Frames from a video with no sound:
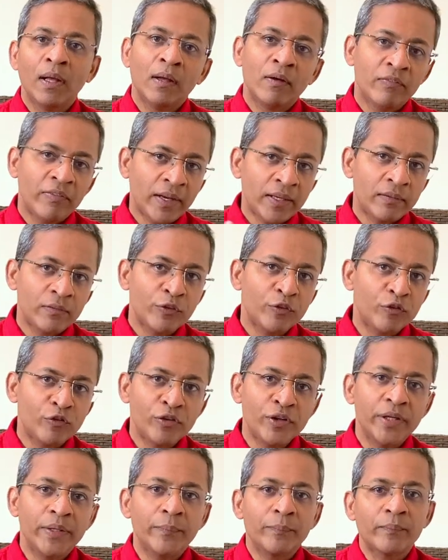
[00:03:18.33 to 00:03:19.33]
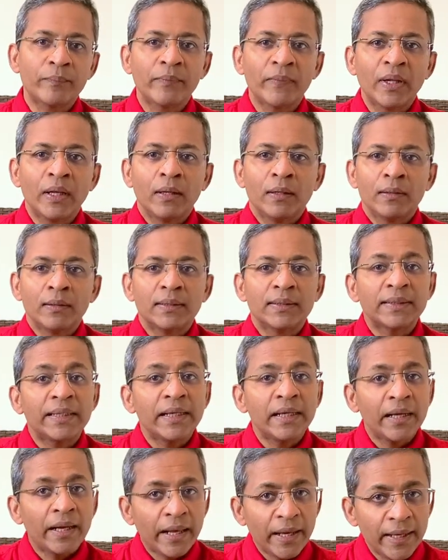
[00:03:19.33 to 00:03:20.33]
Factor 3 the
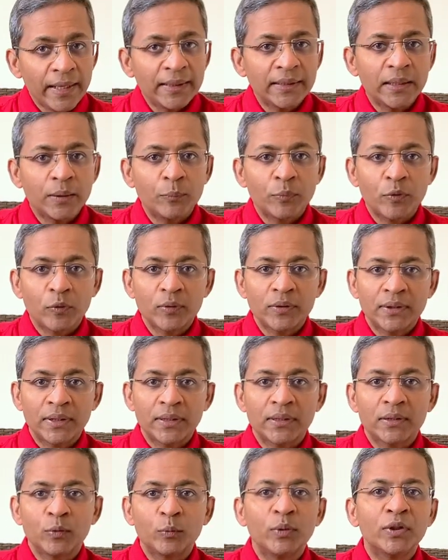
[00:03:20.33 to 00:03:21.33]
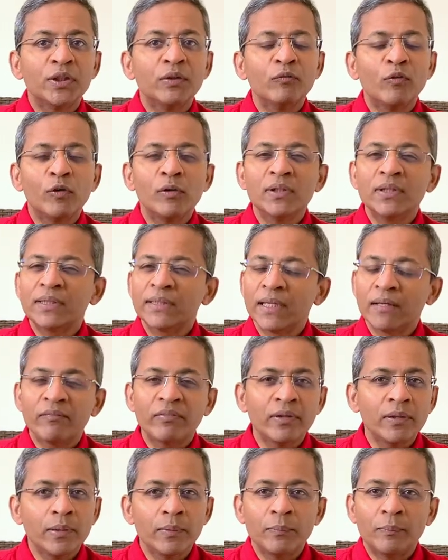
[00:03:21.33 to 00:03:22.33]
skin aging process, which involves
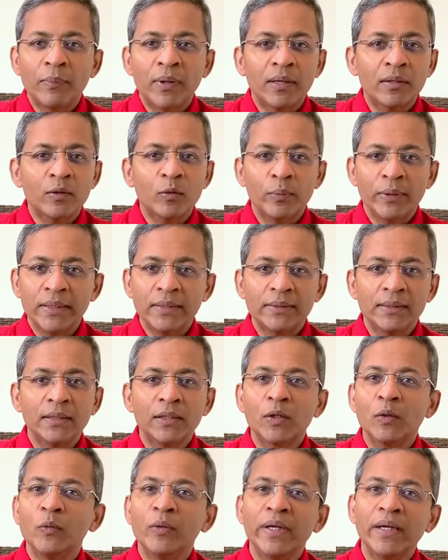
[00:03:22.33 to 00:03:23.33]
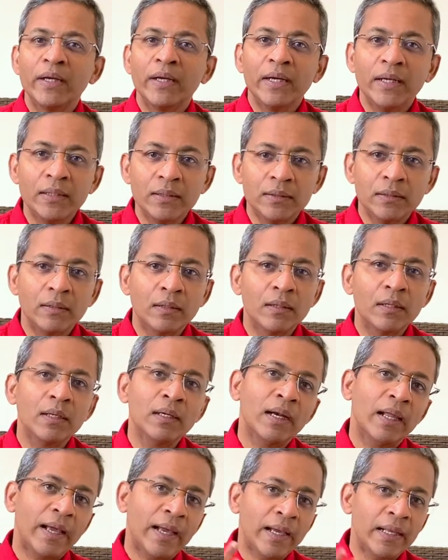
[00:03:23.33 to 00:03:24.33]
several pathways, including
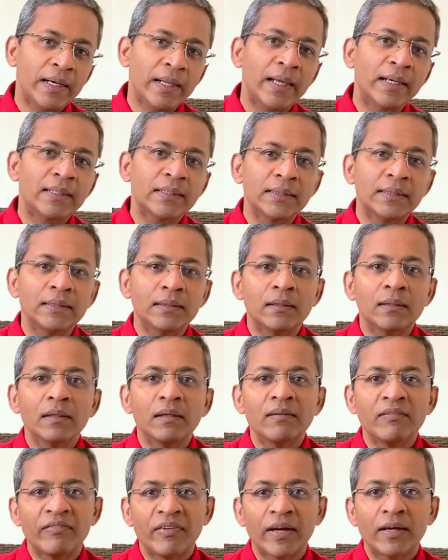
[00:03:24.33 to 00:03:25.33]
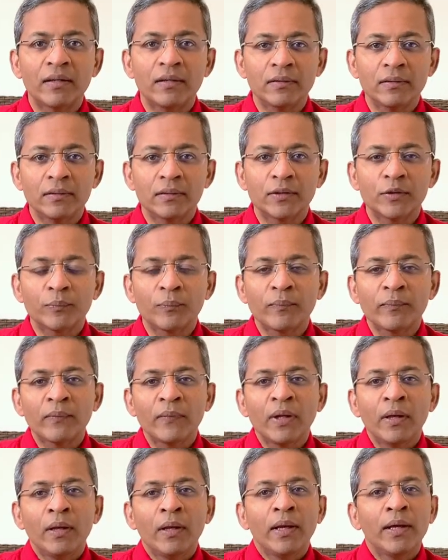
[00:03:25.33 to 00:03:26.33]
internal and external factors.
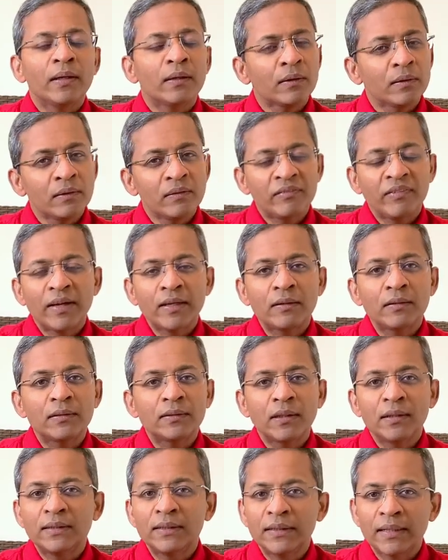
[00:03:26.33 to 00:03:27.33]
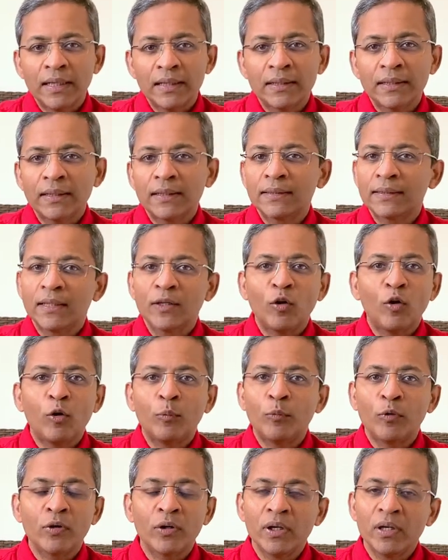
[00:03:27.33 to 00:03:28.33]
Internal factors are genetics and
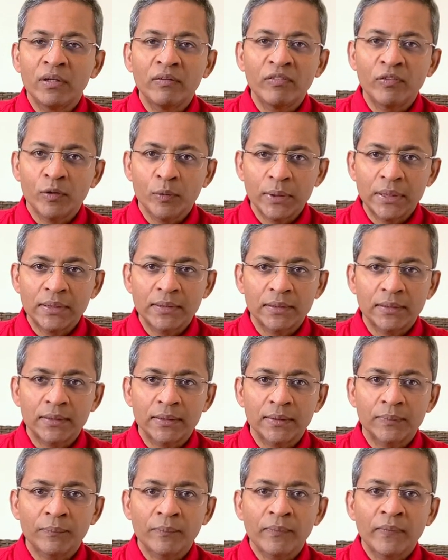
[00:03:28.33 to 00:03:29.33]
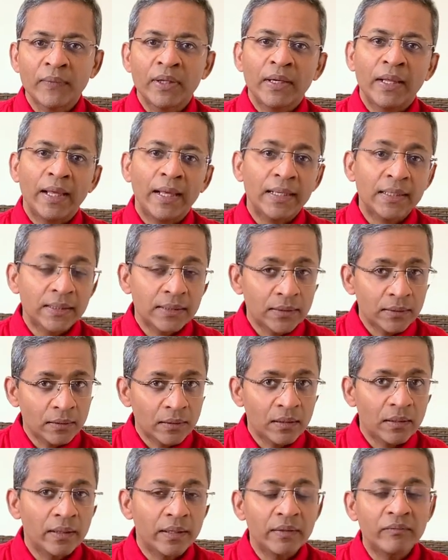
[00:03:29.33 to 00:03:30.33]
hormonal influences.
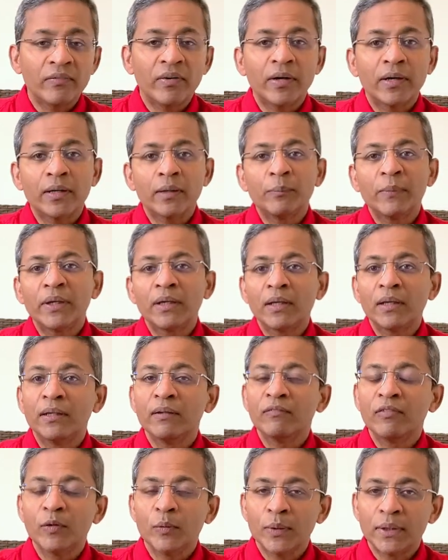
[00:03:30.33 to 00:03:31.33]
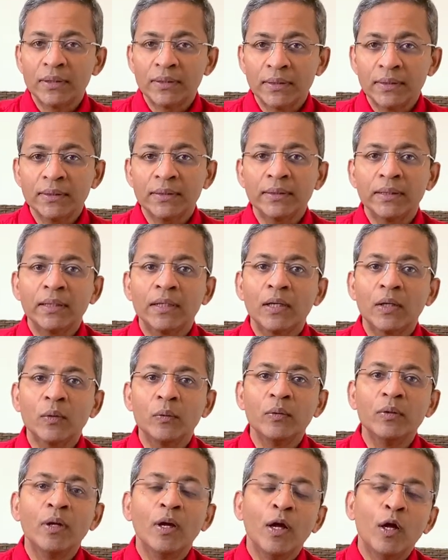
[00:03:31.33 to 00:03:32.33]
External environmental influences
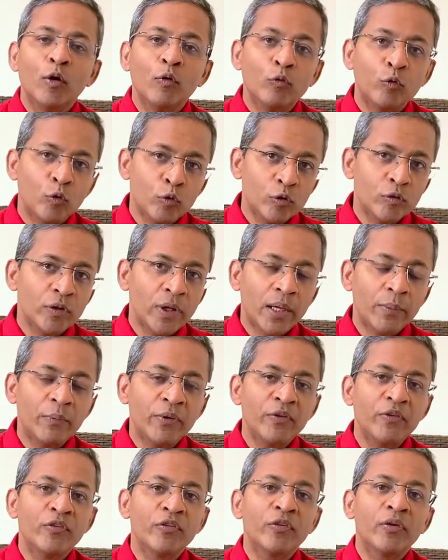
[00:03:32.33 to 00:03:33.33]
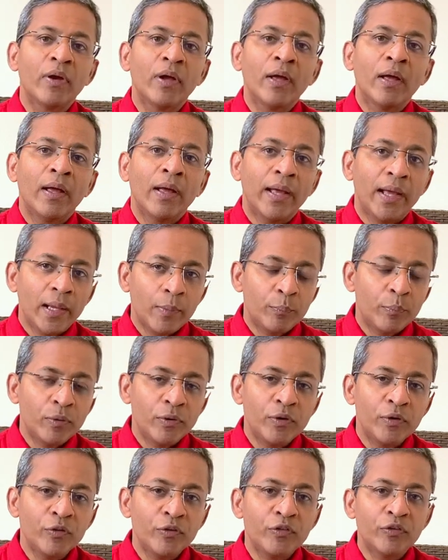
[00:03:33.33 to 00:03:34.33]
include photo damage, air
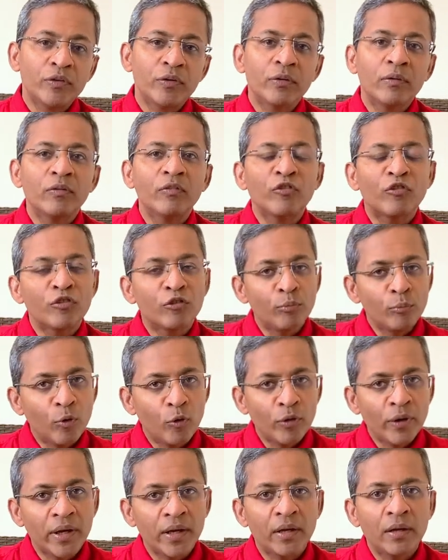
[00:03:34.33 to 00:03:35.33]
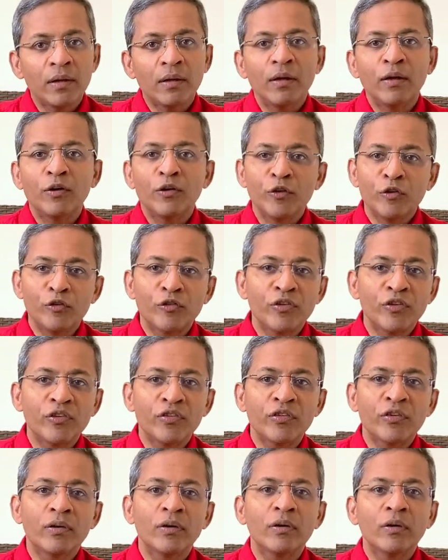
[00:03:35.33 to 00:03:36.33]
pollution, smoking,
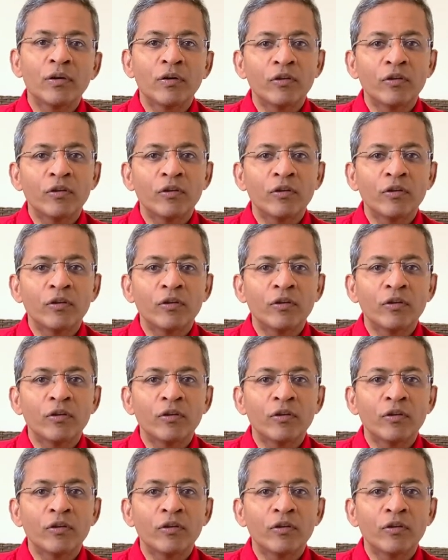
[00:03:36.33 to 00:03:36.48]
nutrition,